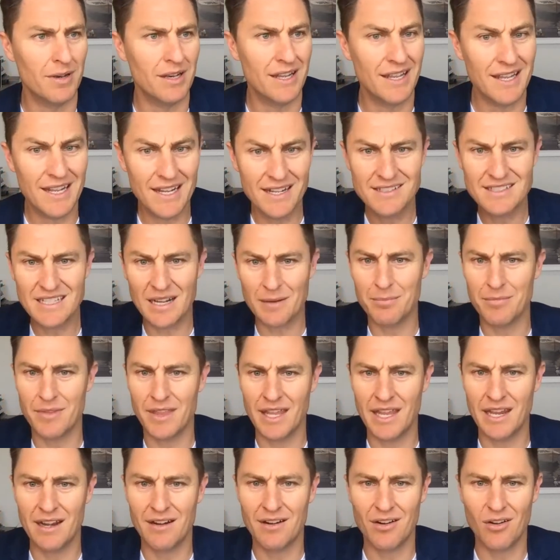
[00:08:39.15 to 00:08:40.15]
He's up
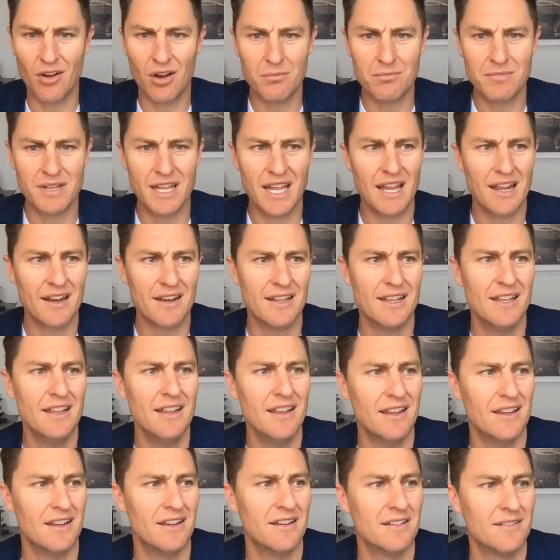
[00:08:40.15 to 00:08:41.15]
there and I'm down here.